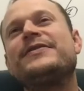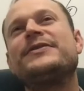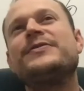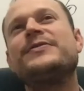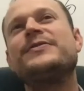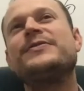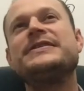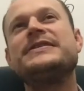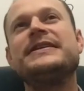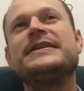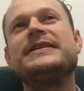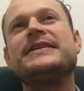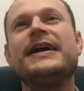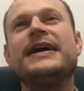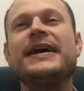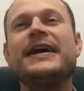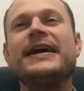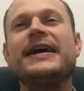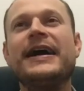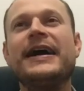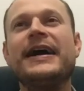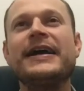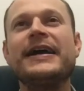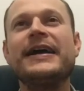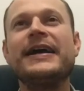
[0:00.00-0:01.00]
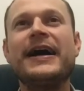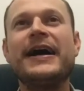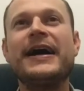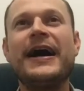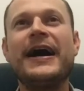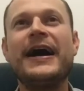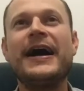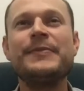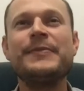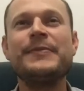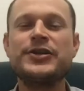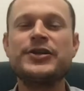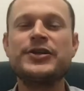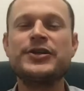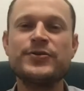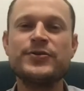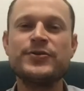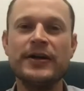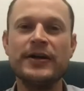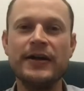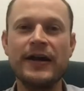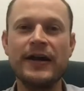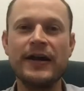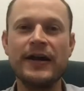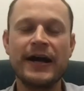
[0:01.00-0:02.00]
I, I, am not sure.
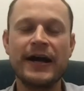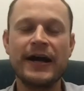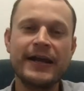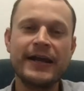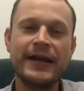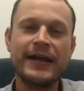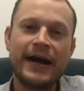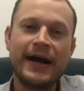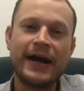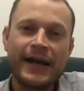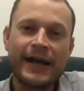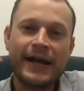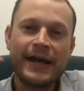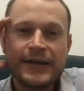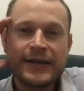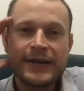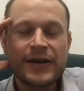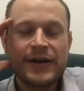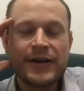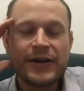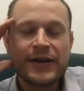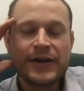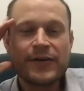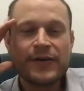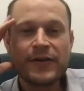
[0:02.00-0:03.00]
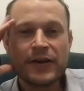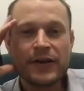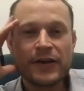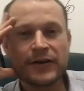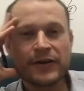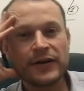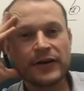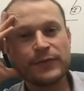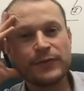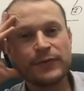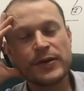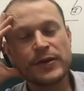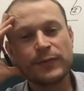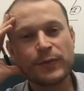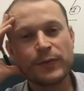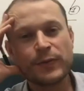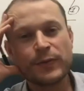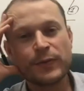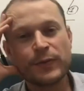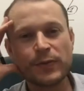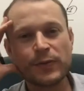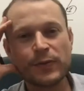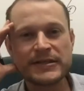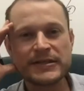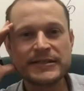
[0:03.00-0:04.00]
I, I, you know, look, with, with all this
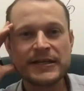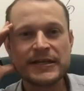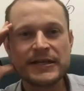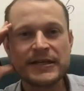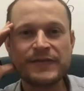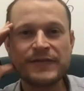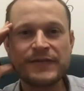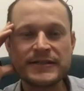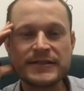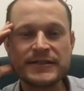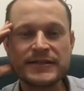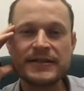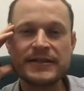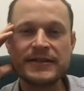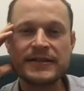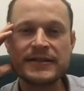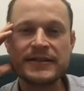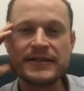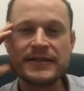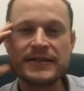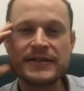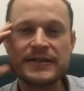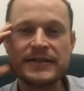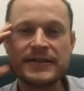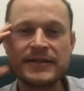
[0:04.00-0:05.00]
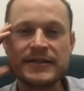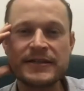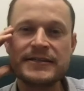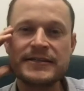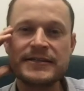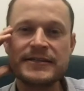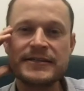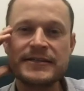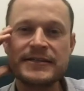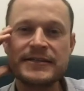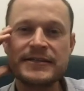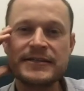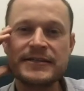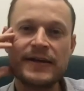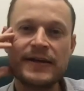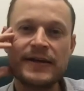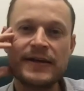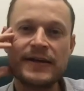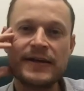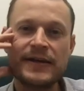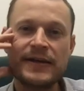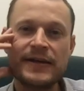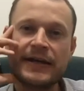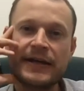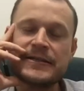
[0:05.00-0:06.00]
stuff, there's, there's a, I guess, a bit
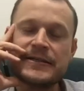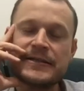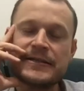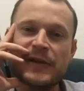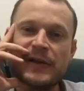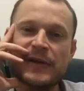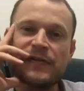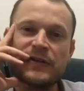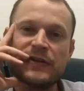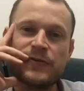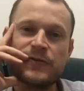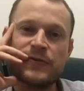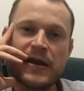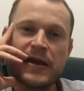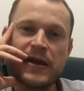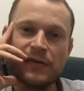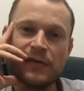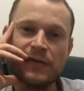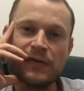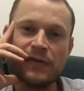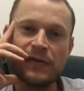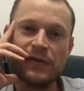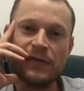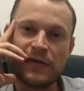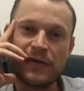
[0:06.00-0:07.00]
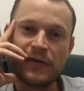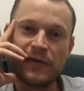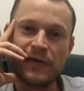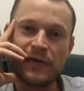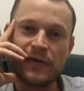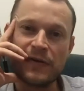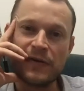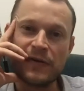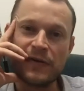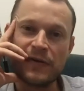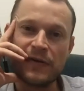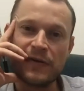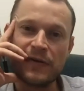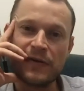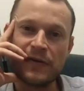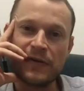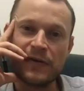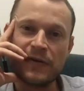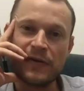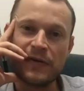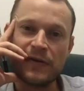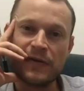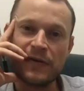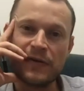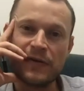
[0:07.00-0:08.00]
of a trade-off, right? I
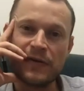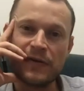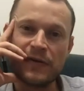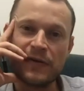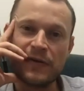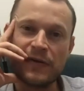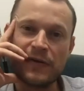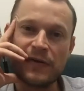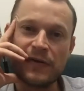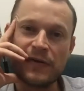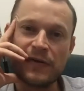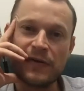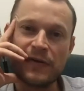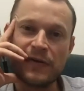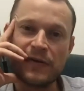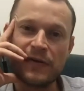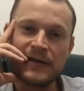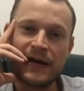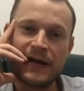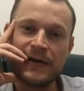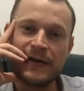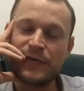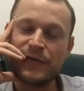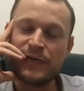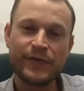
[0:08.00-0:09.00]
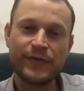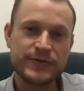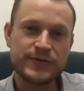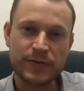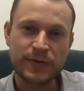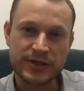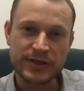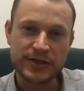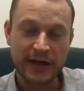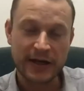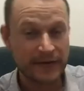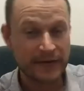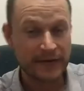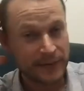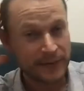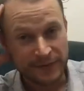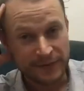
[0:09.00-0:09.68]
prefer to watch, I, am a, I'm a